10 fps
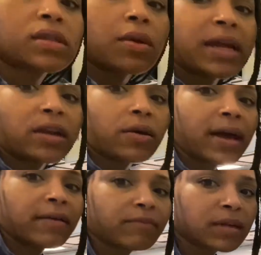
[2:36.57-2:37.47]
I don't
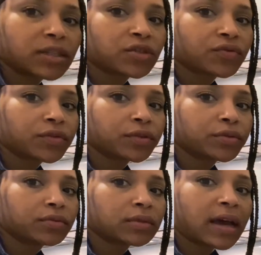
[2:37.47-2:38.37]
have much
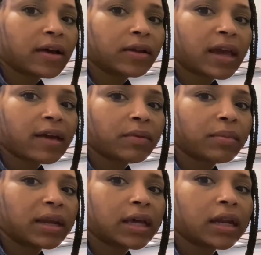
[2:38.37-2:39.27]
fruit. I only have a
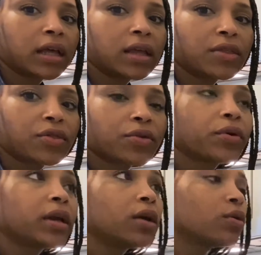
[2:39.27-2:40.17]
banana and
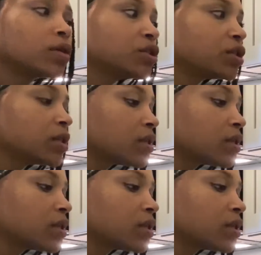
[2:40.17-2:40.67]
3 oranges.